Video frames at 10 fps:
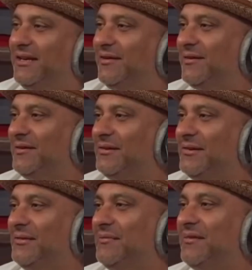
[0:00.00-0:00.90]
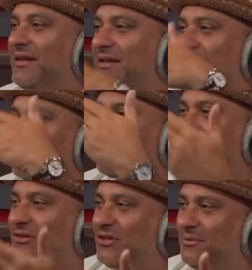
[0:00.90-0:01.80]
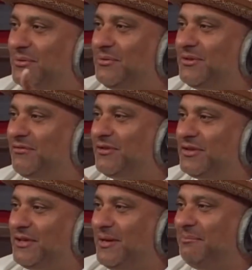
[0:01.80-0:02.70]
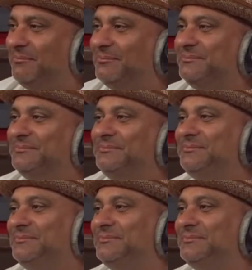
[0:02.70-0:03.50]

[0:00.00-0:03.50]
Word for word: here, and then on stage you go into a different tom. I'm usually